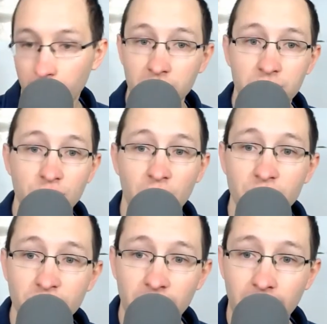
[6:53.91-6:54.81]
I'm going to
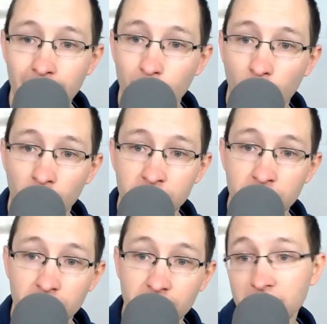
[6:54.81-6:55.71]
change the amp over
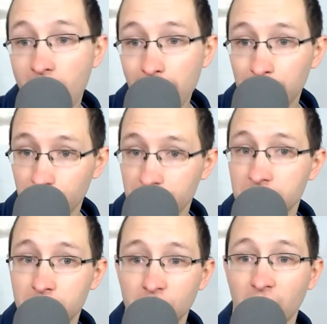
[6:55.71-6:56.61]
to the top
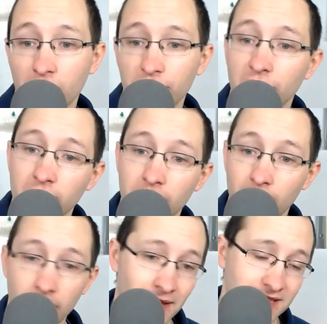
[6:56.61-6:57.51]
boost channel so you can
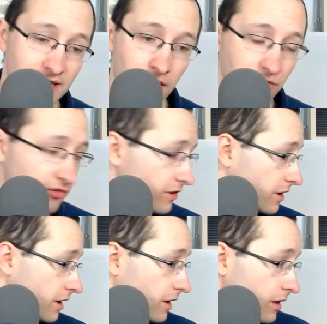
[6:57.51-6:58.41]
hear how that sounds.
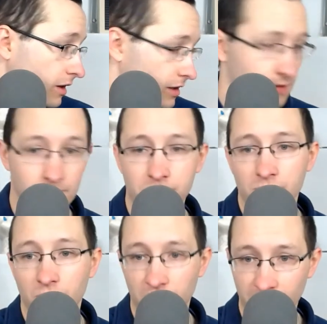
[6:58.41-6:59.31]
So
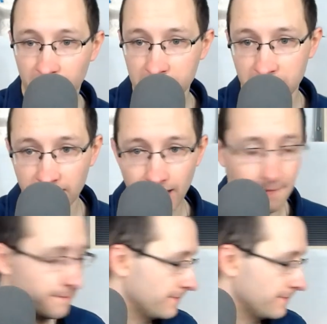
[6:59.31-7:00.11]
let's take a listen to that.